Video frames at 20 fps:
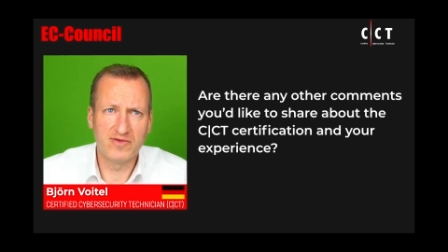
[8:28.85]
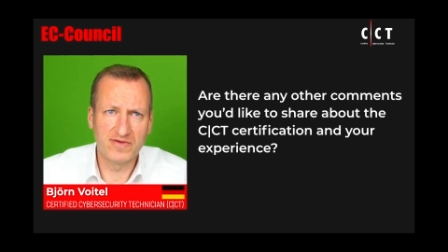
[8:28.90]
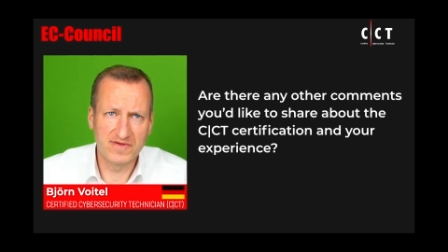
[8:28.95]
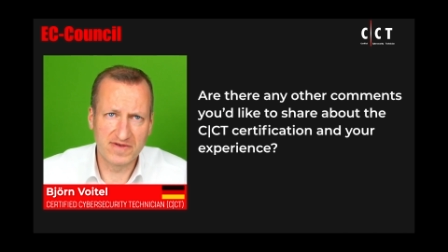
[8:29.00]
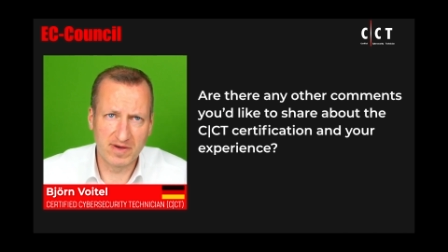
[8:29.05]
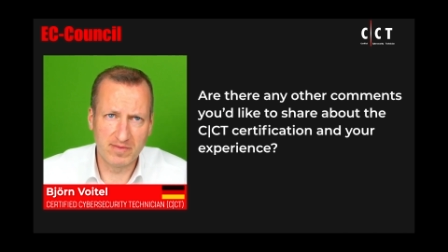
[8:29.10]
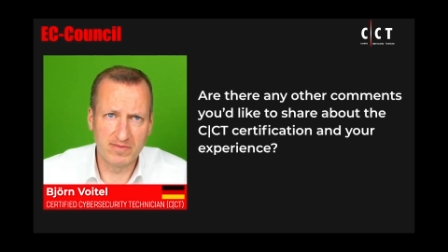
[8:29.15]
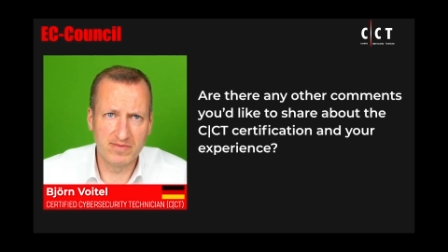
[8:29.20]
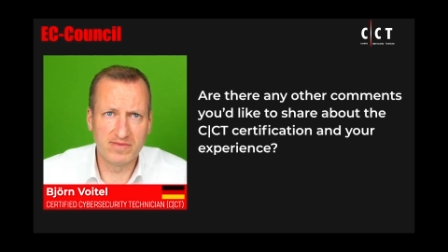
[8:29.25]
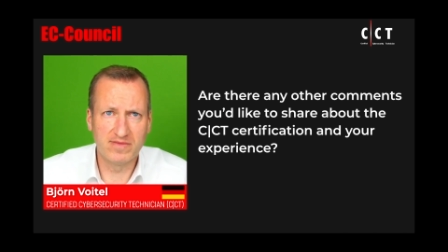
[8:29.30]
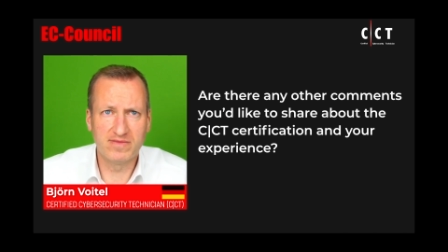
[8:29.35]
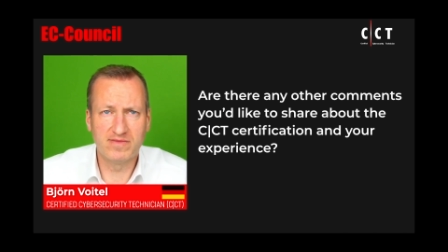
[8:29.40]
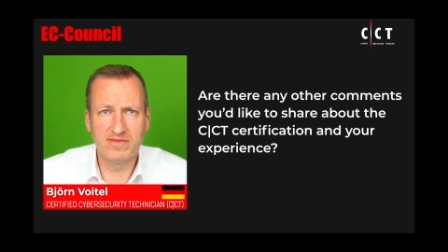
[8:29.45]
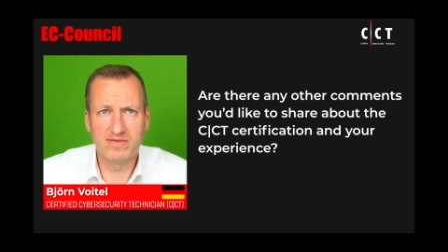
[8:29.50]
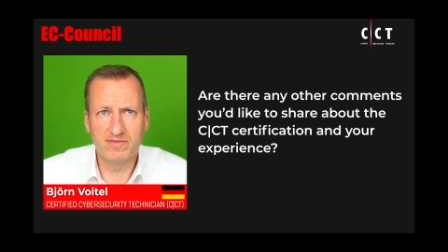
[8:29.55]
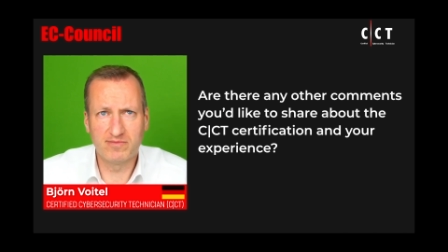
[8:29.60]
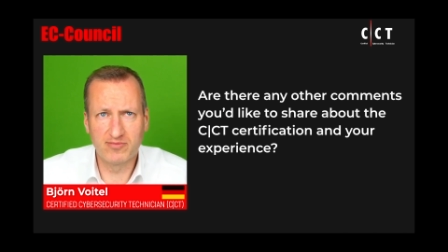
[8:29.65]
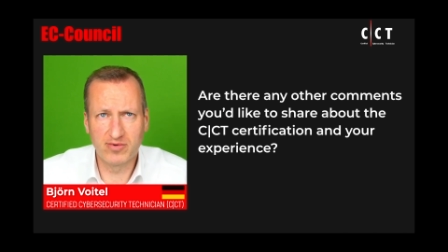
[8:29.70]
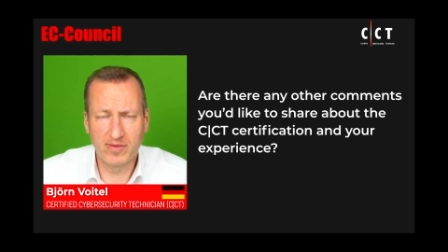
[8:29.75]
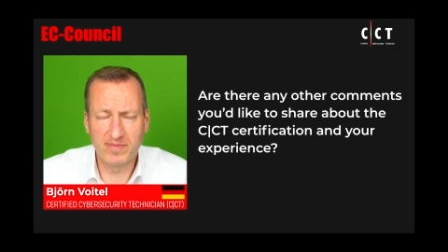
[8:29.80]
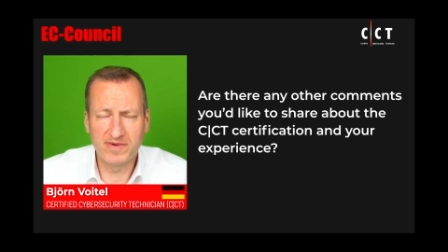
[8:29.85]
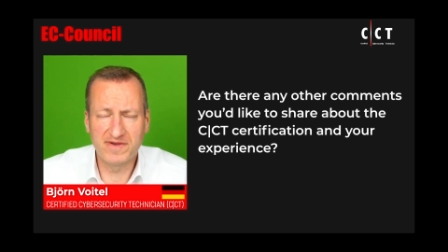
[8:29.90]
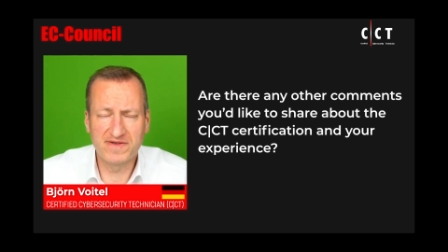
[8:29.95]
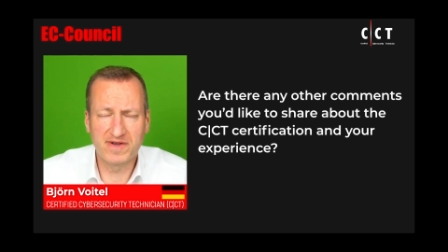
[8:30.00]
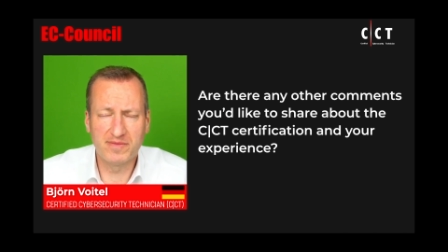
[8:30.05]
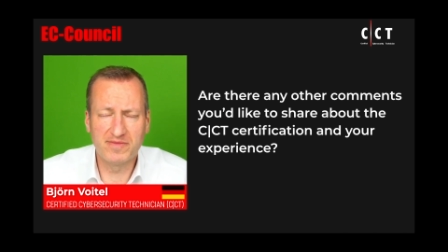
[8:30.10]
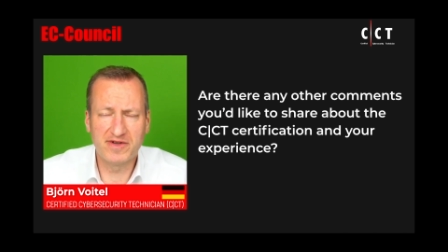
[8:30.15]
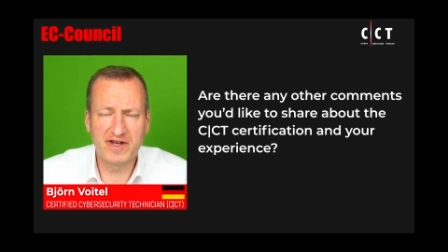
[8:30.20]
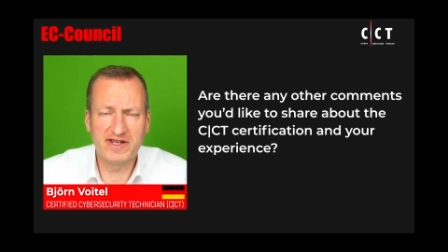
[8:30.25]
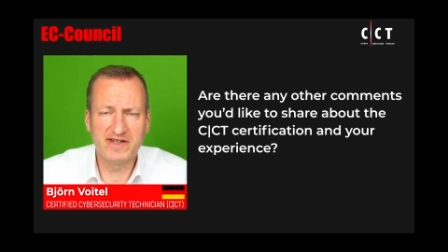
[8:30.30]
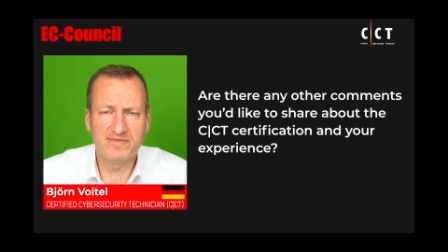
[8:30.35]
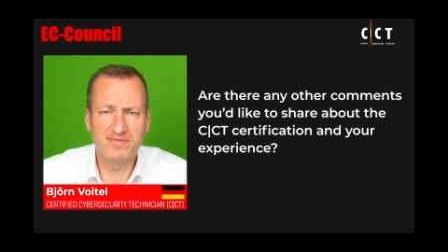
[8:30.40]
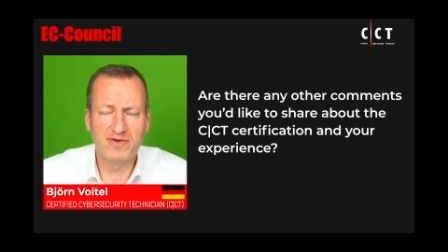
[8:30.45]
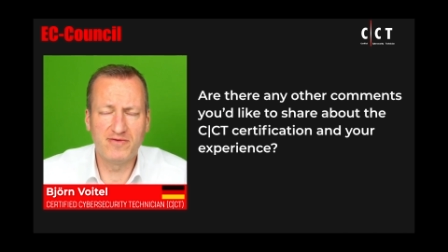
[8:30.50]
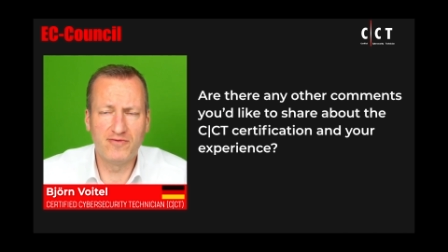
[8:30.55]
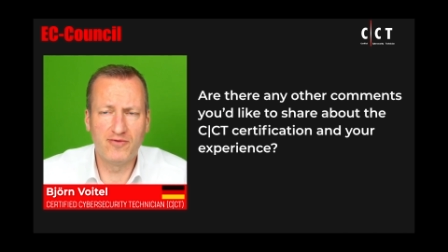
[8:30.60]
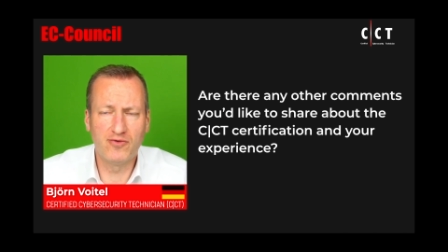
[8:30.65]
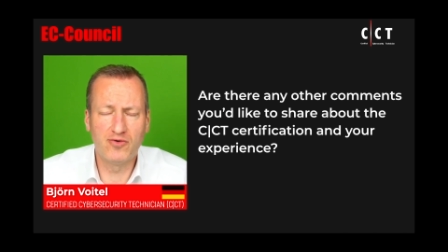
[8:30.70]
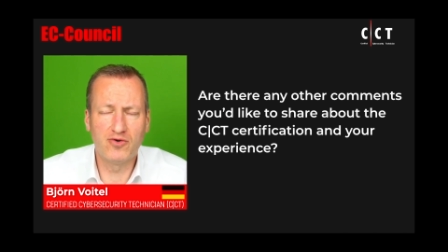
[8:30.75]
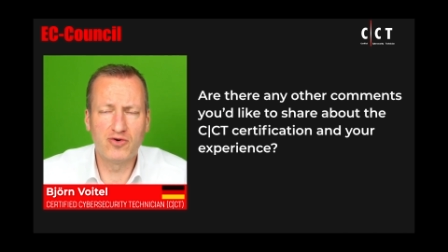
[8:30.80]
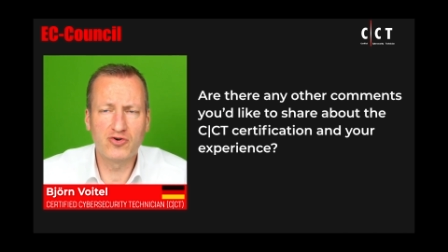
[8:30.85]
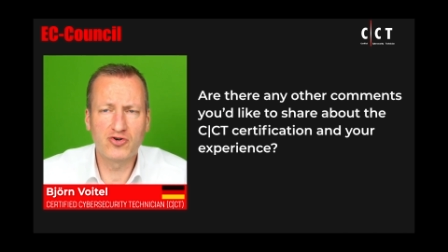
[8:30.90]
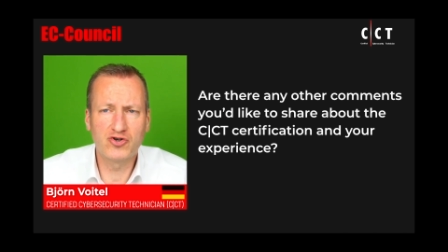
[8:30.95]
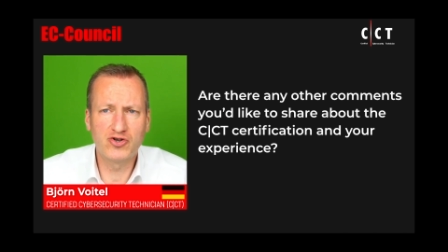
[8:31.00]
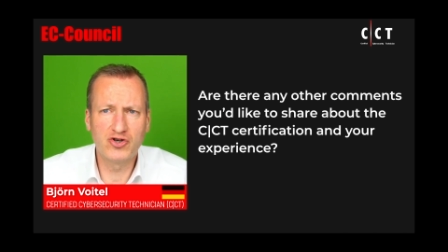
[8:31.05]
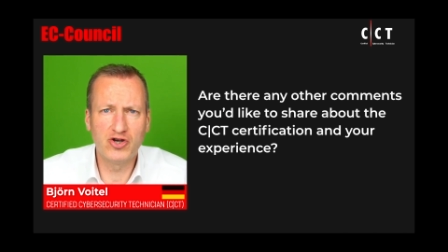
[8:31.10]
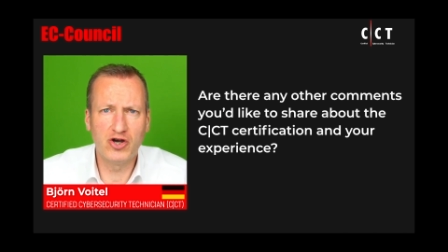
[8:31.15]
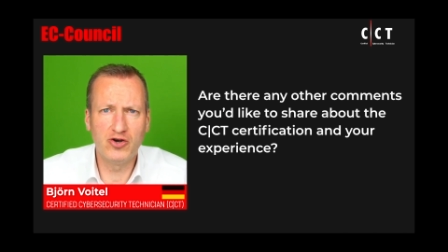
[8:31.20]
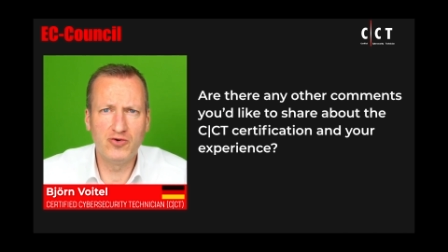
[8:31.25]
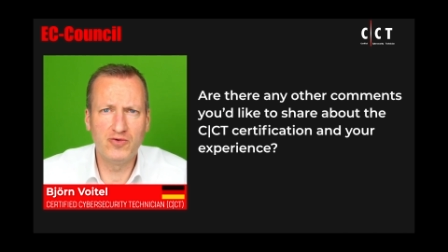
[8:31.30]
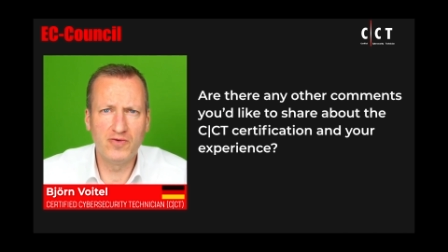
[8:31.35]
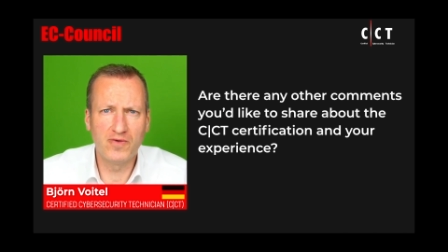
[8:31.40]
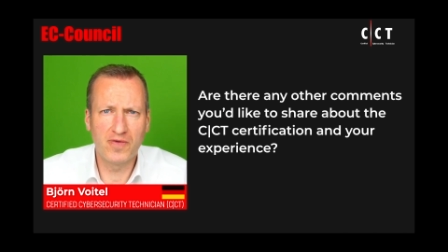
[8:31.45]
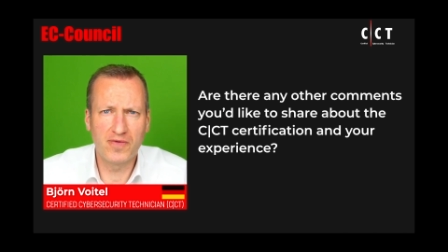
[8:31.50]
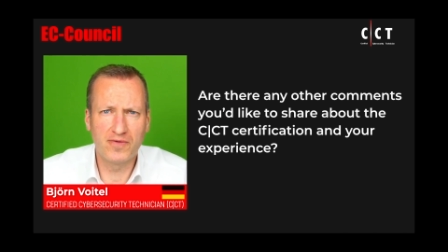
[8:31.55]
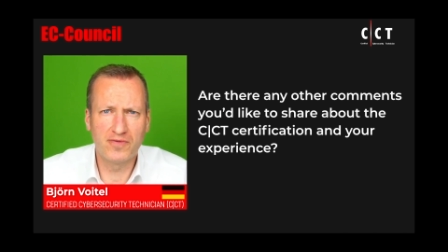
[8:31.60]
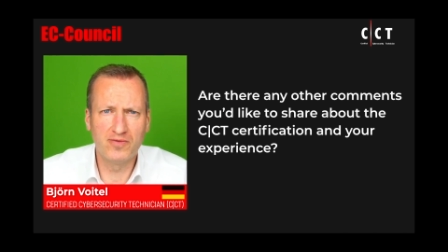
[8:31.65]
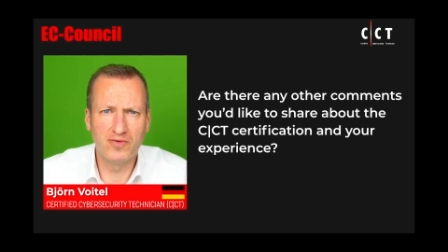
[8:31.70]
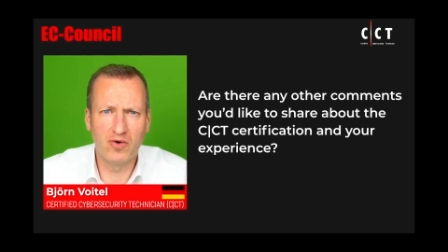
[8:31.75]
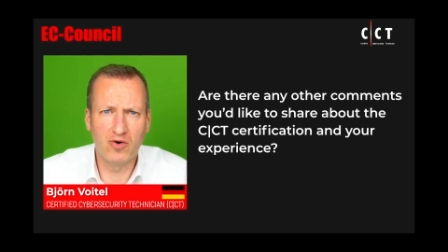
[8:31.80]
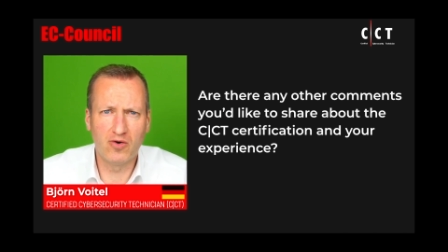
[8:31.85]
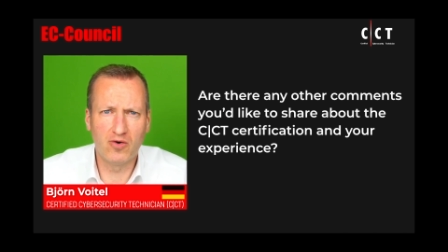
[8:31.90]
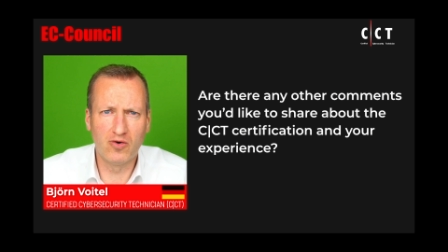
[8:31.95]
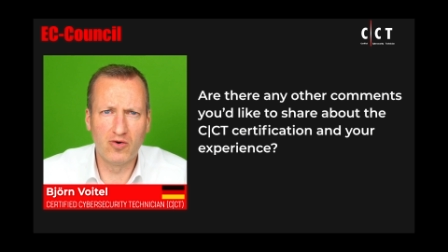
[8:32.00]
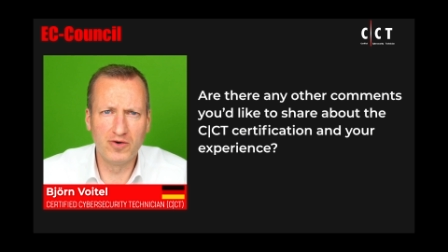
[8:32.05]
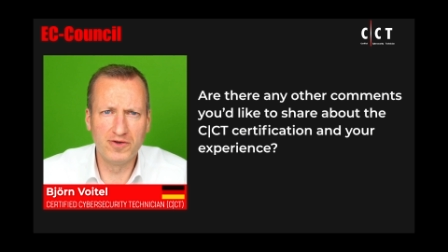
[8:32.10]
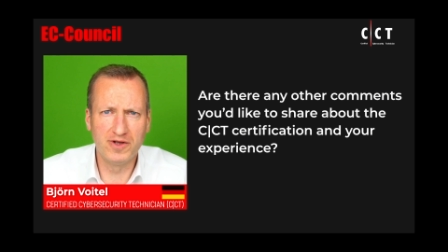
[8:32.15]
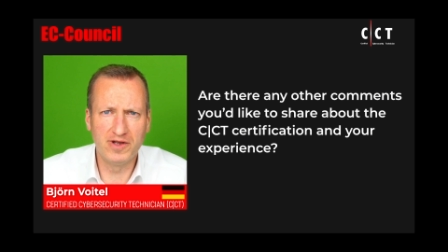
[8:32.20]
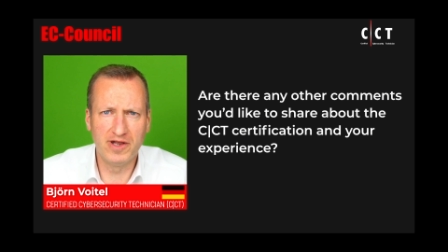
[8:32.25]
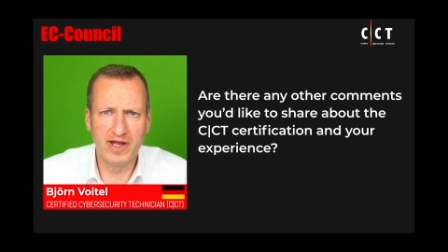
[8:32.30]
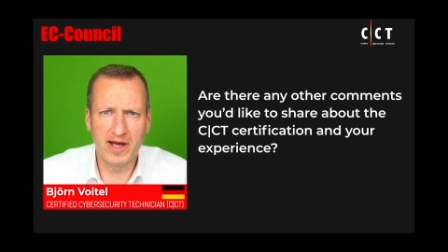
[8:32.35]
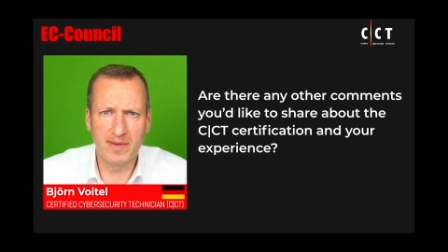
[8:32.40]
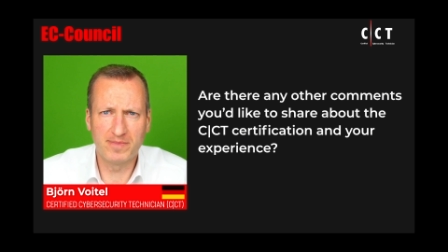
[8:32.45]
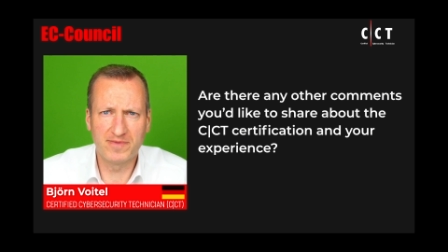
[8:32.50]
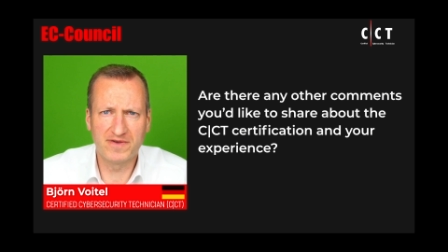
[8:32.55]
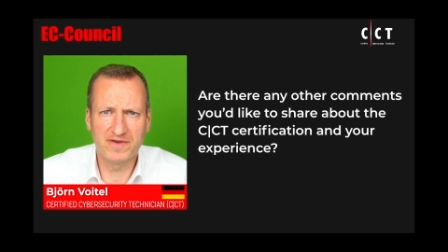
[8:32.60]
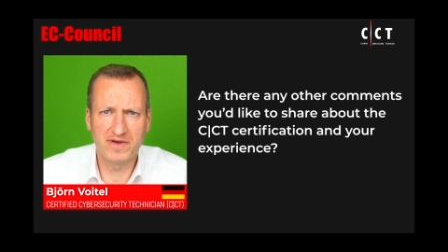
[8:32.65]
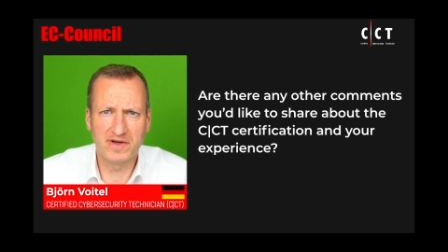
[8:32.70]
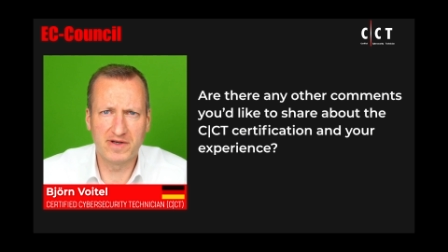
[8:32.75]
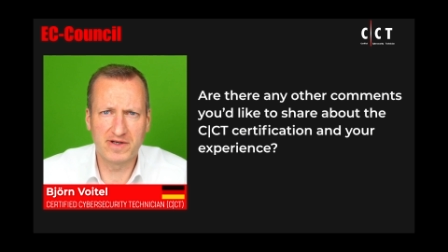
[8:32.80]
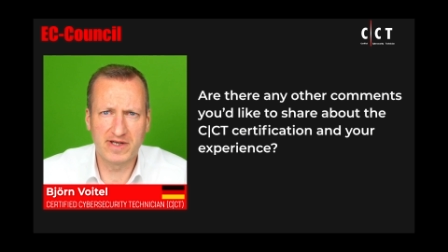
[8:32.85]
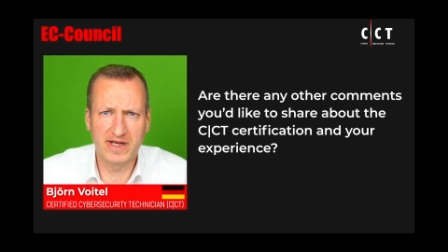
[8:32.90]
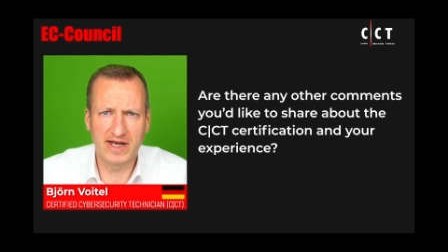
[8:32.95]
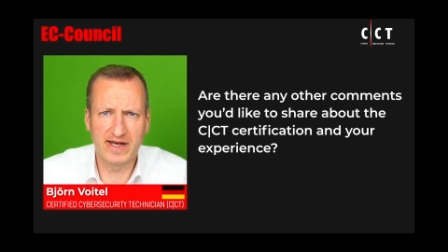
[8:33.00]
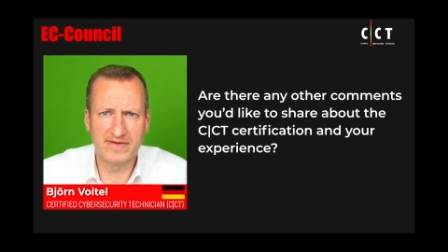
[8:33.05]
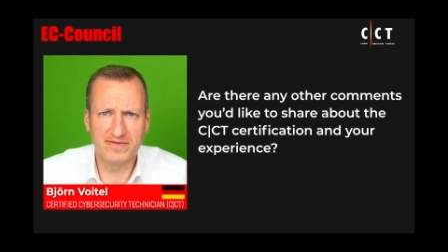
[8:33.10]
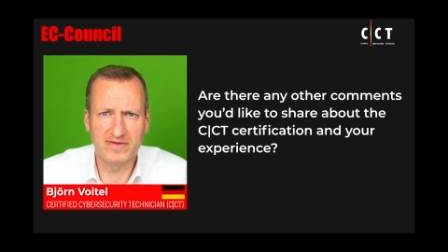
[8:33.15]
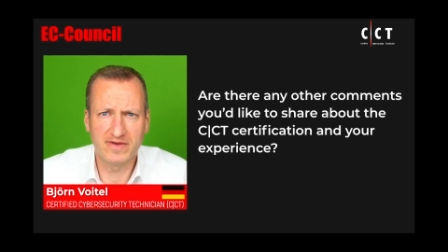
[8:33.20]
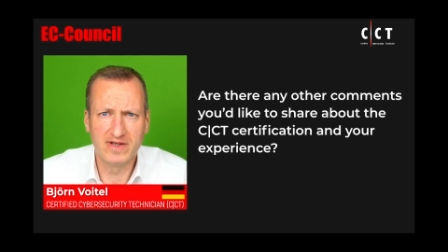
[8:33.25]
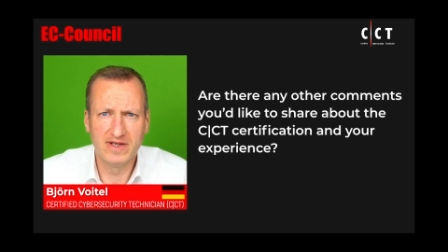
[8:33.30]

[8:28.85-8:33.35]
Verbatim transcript: some probably some days before, go through all the labs again.